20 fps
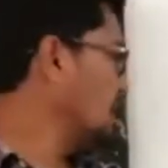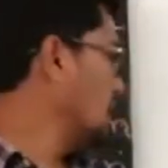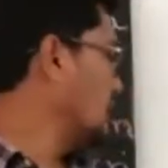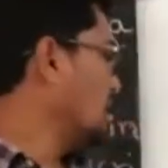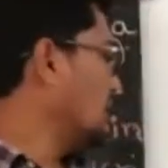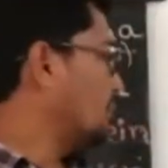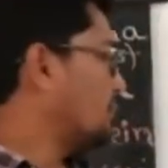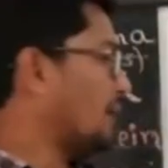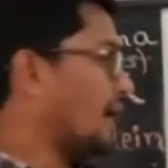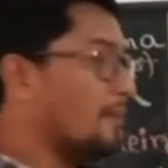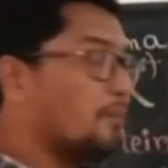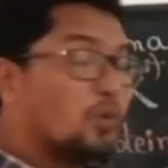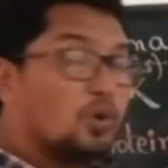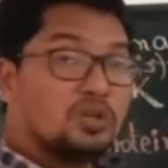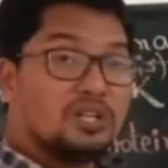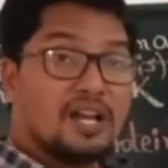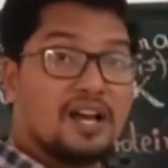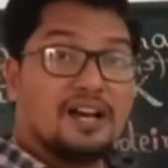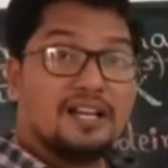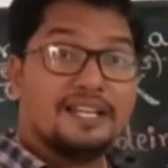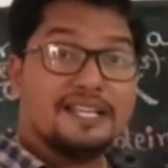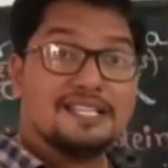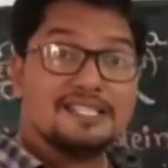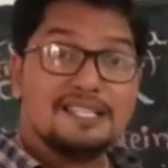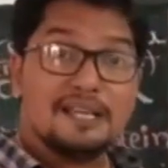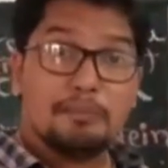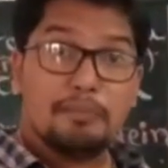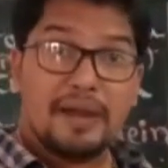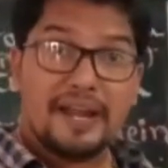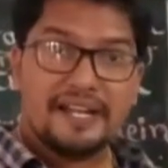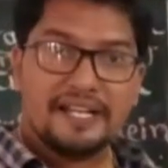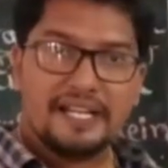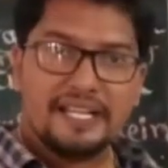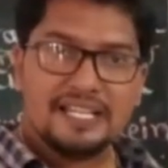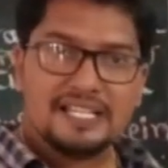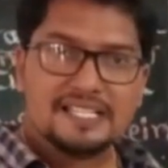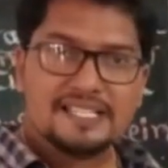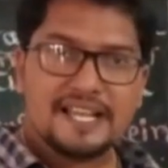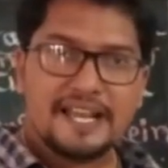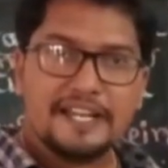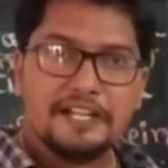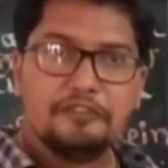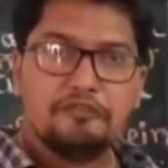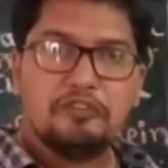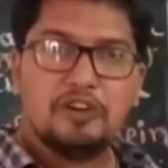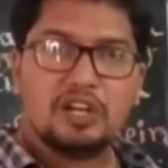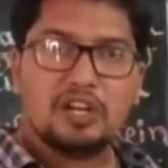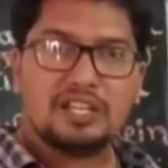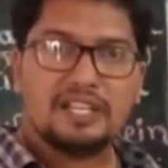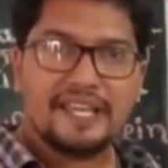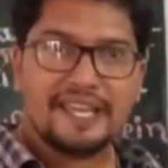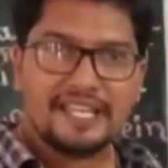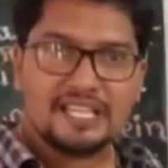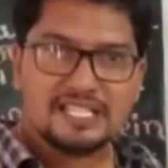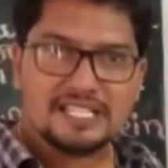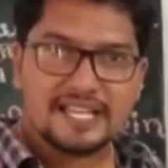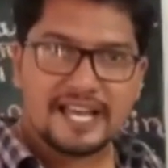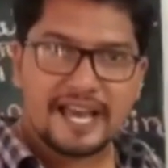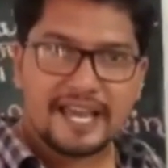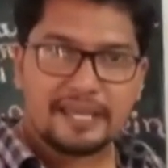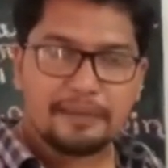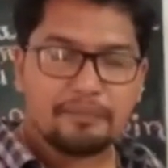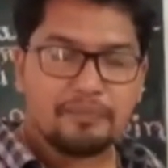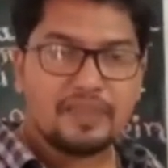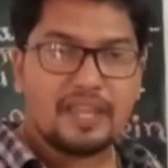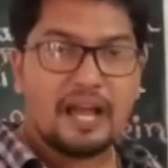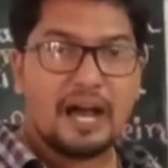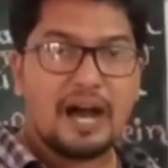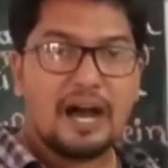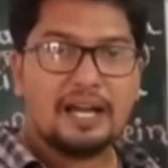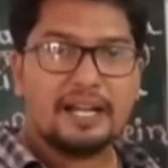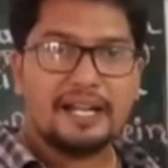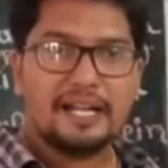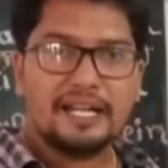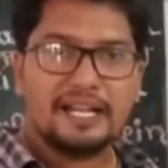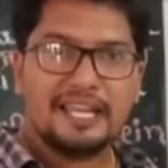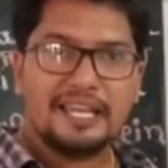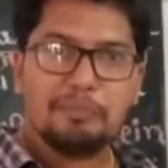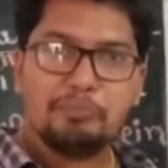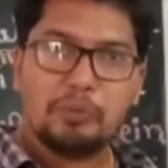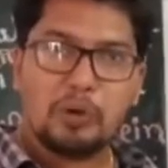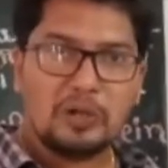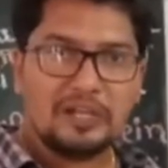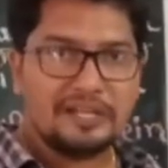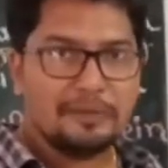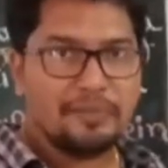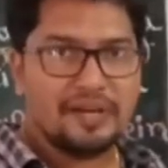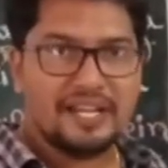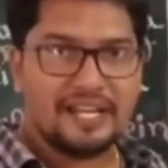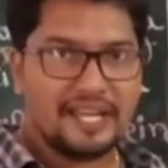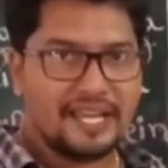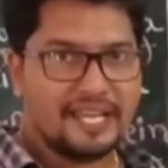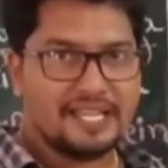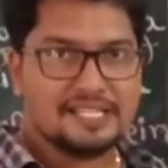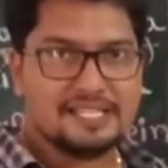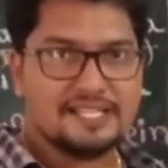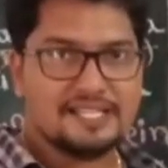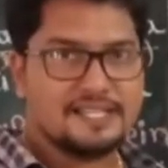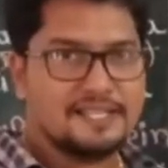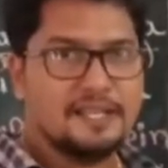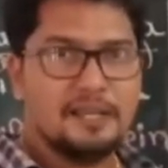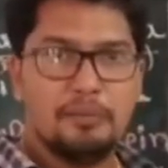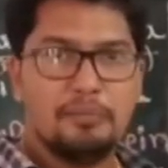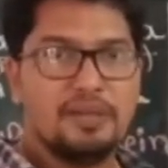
promoter is the binding site for the enzyme RNA polymerase,